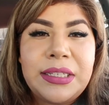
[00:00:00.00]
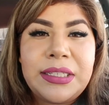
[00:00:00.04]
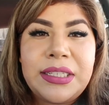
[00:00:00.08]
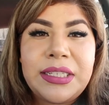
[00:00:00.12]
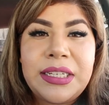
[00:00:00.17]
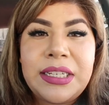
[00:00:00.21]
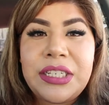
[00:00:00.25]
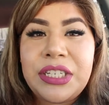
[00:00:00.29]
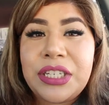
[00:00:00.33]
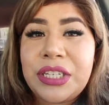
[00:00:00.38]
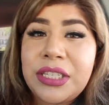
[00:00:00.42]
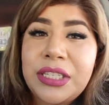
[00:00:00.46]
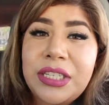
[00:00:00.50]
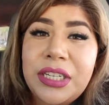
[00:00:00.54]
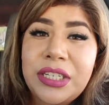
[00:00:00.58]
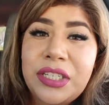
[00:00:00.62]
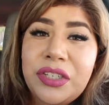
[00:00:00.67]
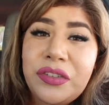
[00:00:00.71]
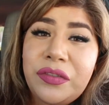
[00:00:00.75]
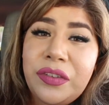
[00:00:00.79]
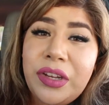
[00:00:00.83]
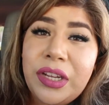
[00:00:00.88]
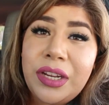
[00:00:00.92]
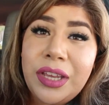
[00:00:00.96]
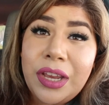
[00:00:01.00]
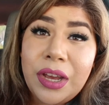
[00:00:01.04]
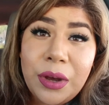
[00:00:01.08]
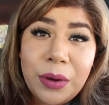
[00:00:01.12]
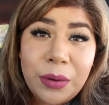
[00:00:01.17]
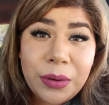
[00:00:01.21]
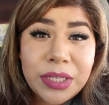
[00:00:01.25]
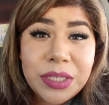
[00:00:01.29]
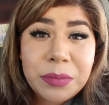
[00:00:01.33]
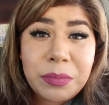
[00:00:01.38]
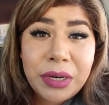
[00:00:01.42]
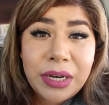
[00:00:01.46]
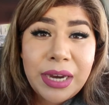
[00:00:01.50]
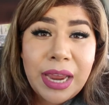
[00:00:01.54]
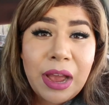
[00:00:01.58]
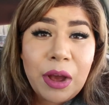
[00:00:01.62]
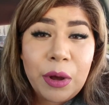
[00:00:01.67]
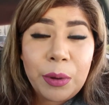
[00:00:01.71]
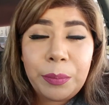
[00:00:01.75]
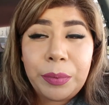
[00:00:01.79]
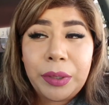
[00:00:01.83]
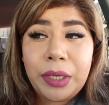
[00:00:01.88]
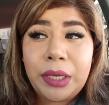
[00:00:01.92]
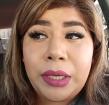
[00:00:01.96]
such and such video has been
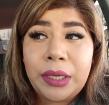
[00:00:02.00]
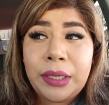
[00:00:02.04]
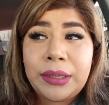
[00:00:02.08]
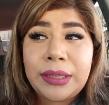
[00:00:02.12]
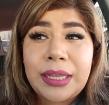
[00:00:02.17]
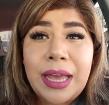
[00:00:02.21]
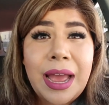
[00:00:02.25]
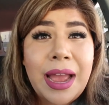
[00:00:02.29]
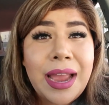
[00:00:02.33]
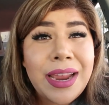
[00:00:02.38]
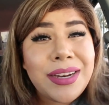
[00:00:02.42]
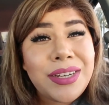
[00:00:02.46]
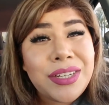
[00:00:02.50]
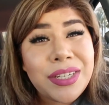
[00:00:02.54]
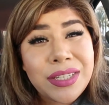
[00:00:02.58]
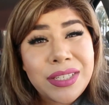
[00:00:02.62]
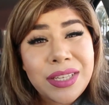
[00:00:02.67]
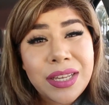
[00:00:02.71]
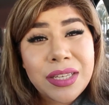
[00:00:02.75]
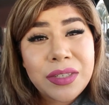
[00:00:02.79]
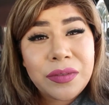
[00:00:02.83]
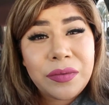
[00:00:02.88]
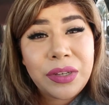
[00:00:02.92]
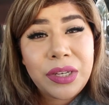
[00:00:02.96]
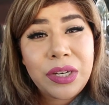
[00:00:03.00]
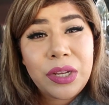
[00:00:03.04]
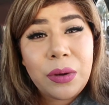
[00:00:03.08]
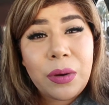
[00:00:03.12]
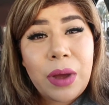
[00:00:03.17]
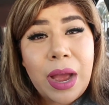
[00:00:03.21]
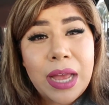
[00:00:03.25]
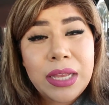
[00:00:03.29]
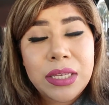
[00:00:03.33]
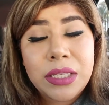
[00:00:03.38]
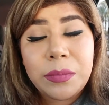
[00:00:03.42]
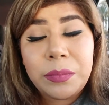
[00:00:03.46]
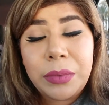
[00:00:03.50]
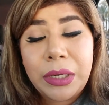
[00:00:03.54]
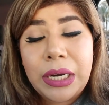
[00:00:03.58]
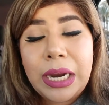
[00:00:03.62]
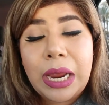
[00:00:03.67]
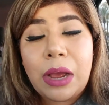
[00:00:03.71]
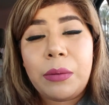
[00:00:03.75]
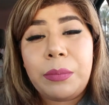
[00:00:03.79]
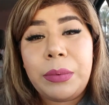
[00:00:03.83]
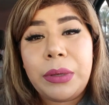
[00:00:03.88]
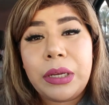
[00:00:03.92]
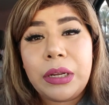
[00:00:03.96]
helping. The IHSS video has
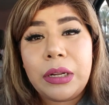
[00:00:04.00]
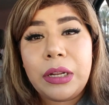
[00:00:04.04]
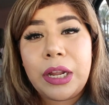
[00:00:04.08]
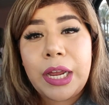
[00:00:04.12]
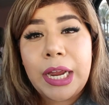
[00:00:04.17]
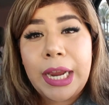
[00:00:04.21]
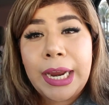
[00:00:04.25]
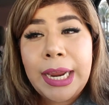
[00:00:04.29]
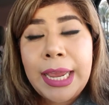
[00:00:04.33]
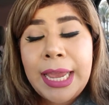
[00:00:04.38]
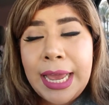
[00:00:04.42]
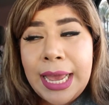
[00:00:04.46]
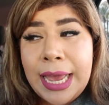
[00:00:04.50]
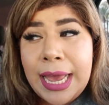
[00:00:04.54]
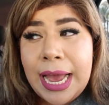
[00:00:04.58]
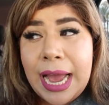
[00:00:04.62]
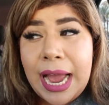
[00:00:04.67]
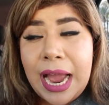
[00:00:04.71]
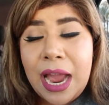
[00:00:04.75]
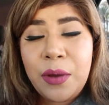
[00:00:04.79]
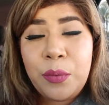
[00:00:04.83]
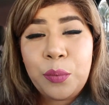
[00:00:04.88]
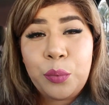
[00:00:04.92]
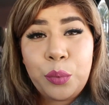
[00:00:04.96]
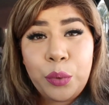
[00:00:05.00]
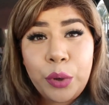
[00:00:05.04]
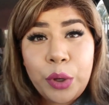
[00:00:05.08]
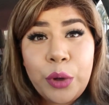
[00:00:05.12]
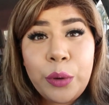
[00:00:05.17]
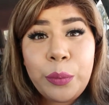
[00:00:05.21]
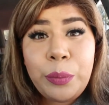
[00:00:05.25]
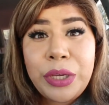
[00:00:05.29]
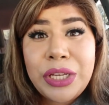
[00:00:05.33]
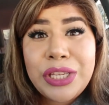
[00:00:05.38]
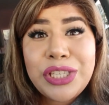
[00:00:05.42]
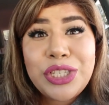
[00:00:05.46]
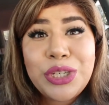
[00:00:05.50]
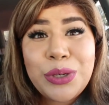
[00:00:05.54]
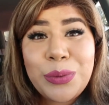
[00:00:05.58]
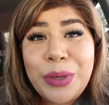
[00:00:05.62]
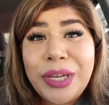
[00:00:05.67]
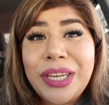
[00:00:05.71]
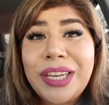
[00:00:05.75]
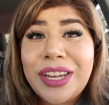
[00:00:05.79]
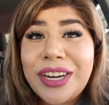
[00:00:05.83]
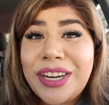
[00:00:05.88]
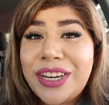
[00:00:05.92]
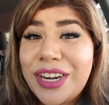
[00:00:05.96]
been helping a lot. I will be
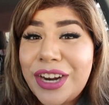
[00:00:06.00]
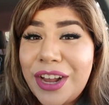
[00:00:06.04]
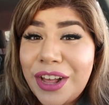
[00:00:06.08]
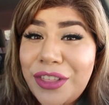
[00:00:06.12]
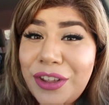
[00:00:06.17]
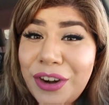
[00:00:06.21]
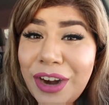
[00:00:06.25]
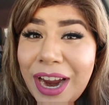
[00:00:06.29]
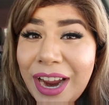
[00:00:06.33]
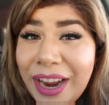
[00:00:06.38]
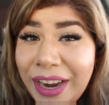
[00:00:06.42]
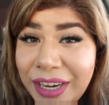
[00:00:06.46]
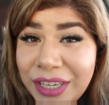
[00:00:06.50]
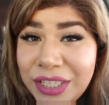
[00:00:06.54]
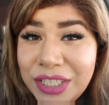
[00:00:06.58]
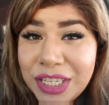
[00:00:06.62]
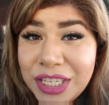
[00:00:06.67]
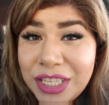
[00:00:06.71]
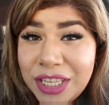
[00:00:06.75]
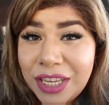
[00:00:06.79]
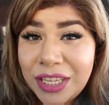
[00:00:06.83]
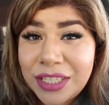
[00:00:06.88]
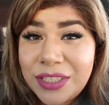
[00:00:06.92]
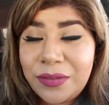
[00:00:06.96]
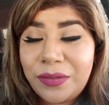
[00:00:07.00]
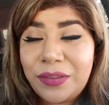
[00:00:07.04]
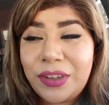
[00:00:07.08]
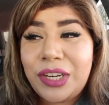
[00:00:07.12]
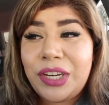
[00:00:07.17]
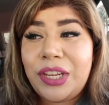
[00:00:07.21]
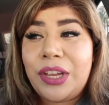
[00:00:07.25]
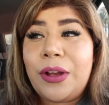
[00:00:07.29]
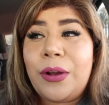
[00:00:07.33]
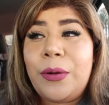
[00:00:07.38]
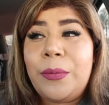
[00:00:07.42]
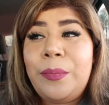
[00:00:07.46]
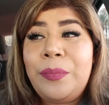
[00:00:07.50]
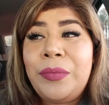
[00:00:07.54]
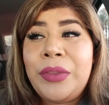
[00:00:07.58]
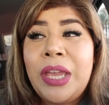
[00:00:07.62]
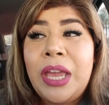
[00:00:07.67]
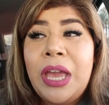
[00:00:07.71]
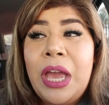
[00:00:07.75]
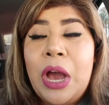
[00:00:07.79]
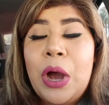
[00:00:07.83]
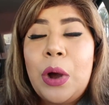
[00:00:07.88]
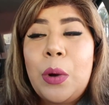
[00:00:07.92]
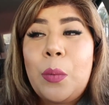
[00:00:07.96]
doing another IHSS video
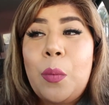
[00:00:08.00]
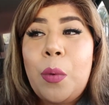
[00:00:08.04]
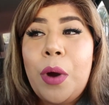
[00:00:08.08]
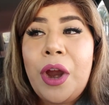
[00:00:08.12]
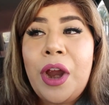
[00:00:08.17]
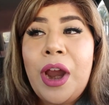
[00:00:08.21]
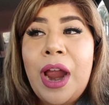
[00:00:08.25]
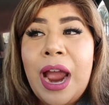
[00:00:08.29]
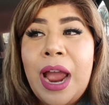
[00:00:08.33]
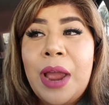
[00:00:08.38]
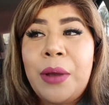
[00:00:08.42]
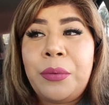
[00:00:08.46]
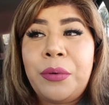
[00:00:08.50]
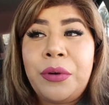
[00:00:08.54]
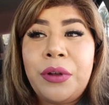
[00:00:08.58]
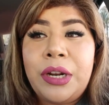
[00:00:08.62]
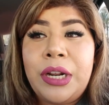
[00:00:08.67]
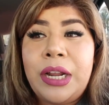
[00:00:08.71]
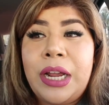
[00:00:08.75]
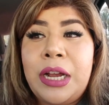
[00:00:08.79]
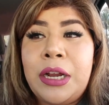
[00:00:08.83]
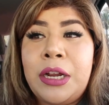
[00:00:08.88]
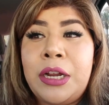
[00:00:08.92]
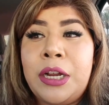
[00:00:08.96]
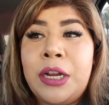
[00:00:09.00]
where I would